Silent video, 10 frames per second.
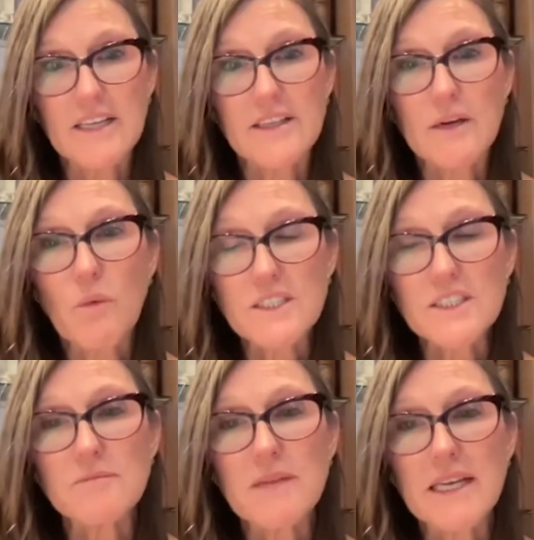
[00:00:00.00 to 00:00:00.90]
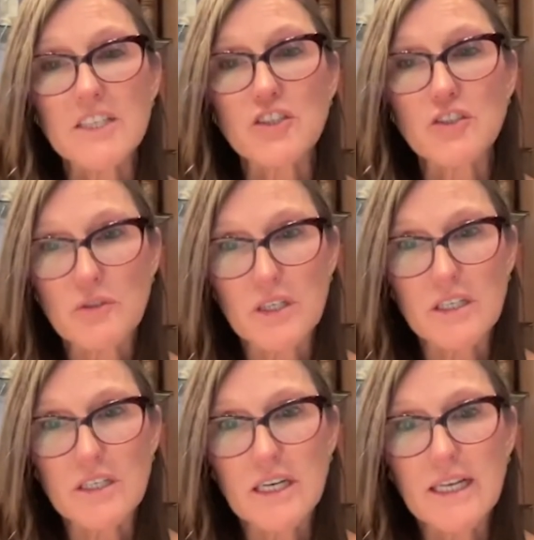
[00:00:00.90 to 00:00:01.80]
they want to make
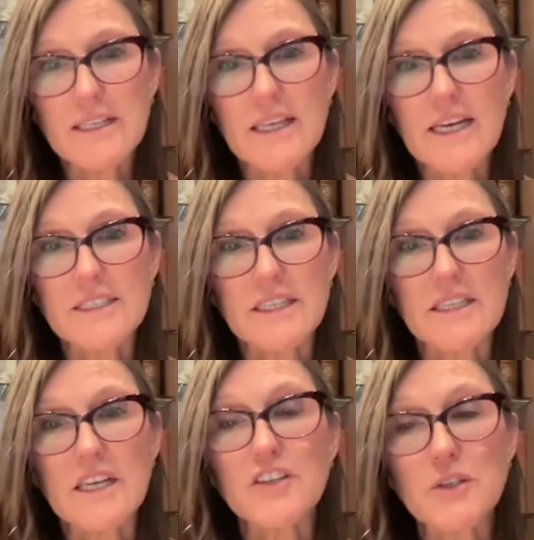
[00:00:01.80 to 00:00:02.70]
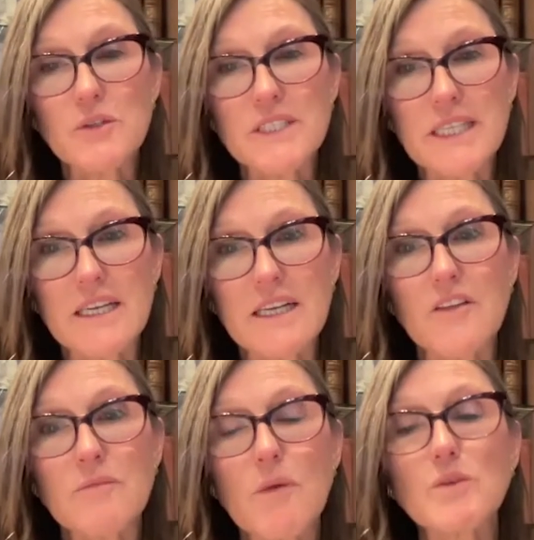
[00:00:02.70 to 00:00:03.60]
sure that they're using
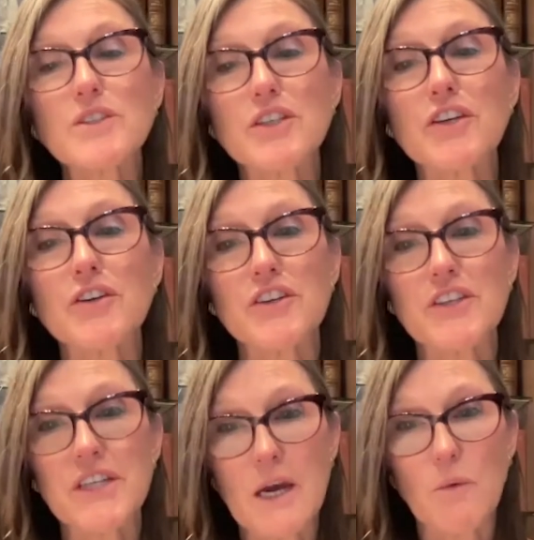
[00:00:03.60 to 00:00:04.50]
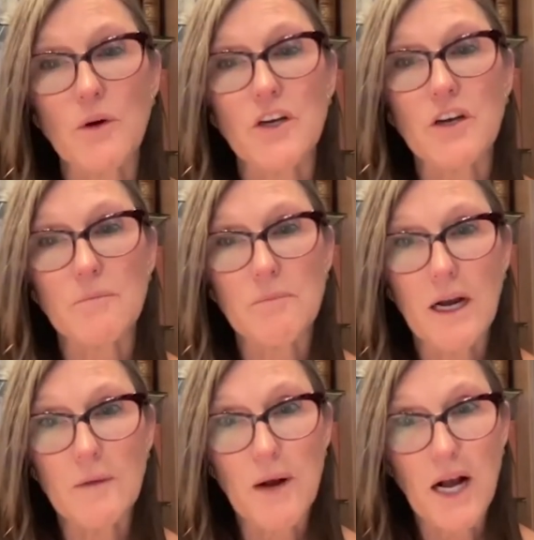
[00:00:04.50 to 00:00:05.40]
the most secure network
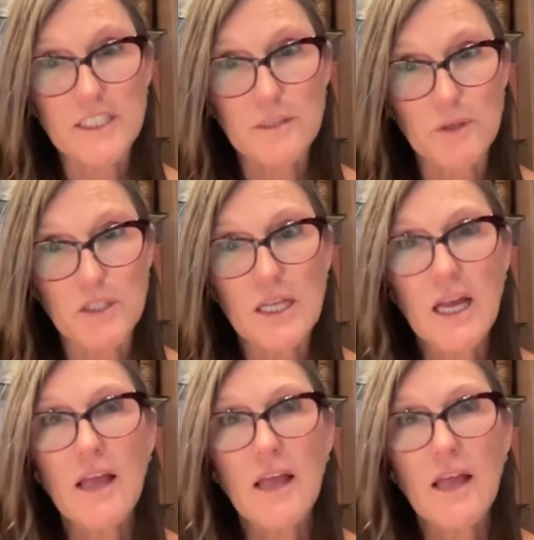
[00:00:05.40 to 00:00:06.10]
possible.